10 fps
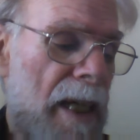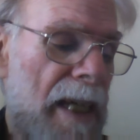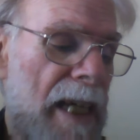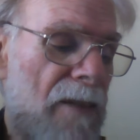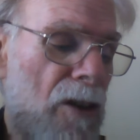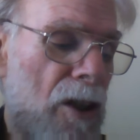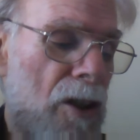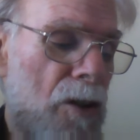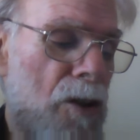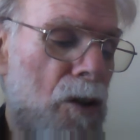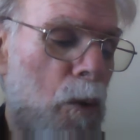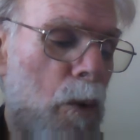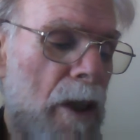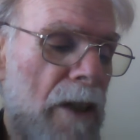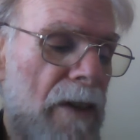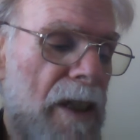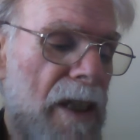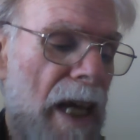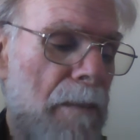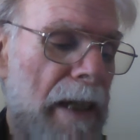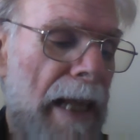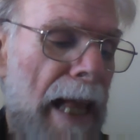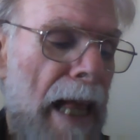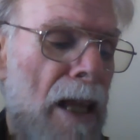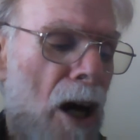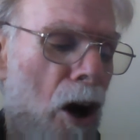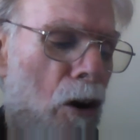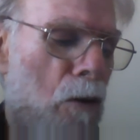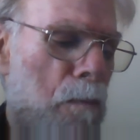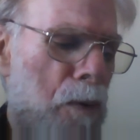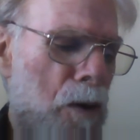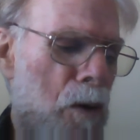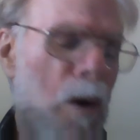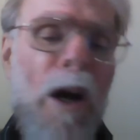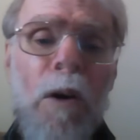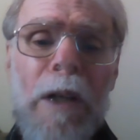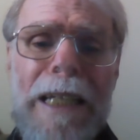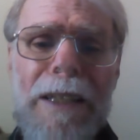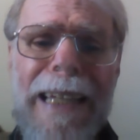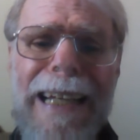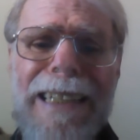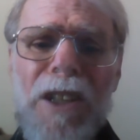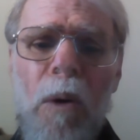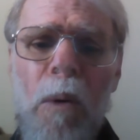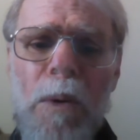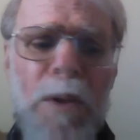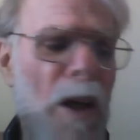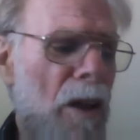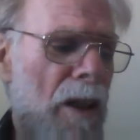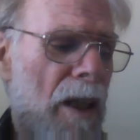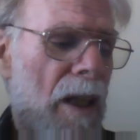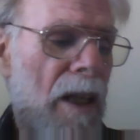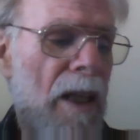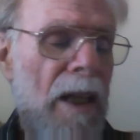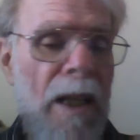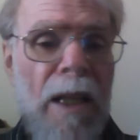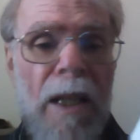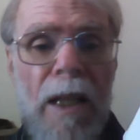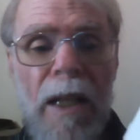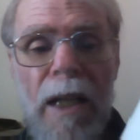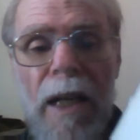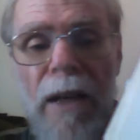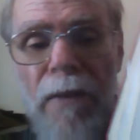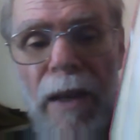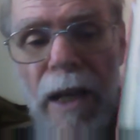He gave a little squeal of excitement. "Oh, Pooh, what do you think it's a woozle?" And